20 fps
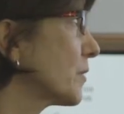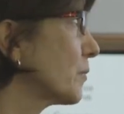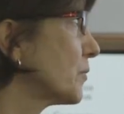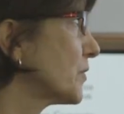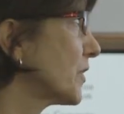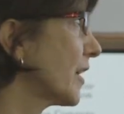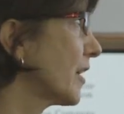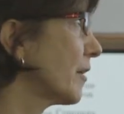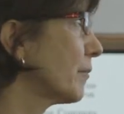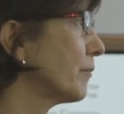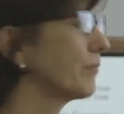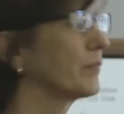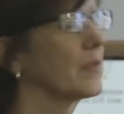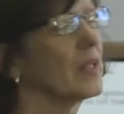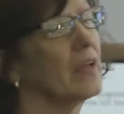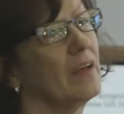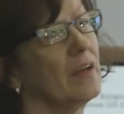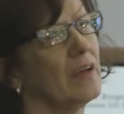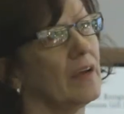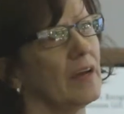some time.
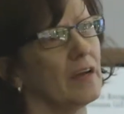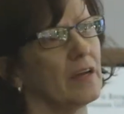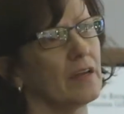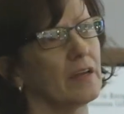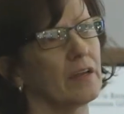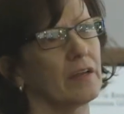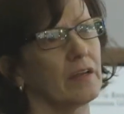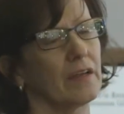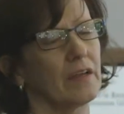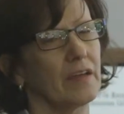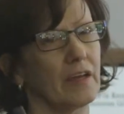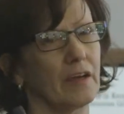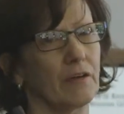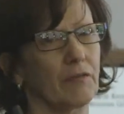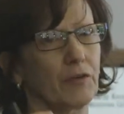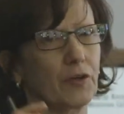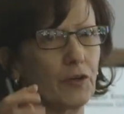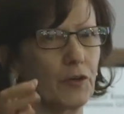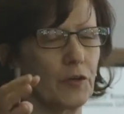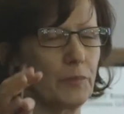I
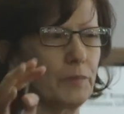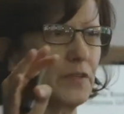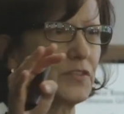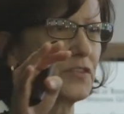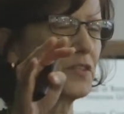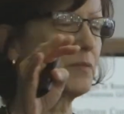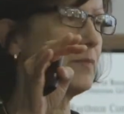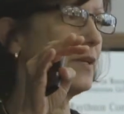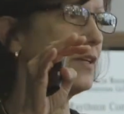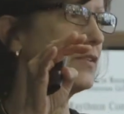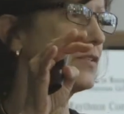have heard bits and